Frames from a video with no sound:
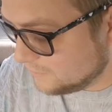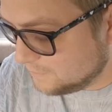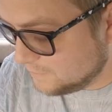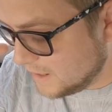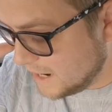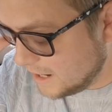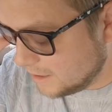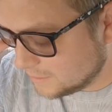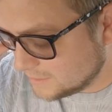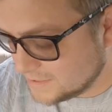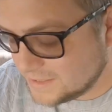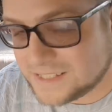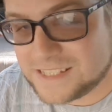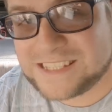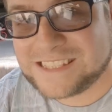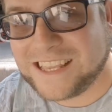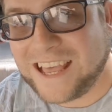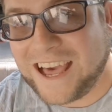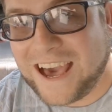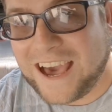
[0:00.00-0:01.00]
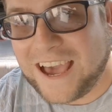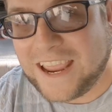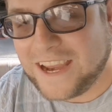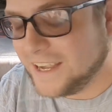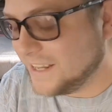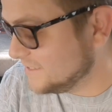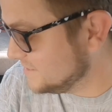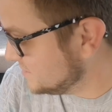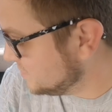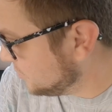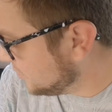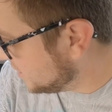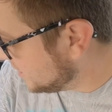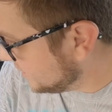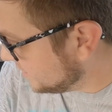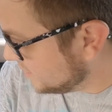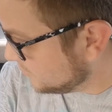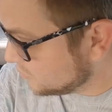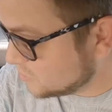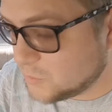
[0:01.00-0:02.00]
fire to the side and see what
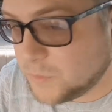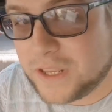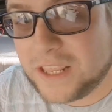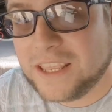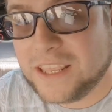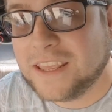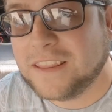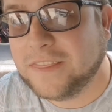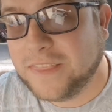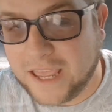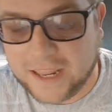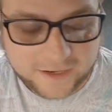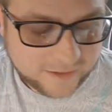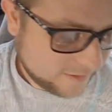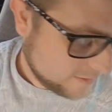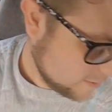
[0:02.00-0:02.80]
kind of numbers we can get then.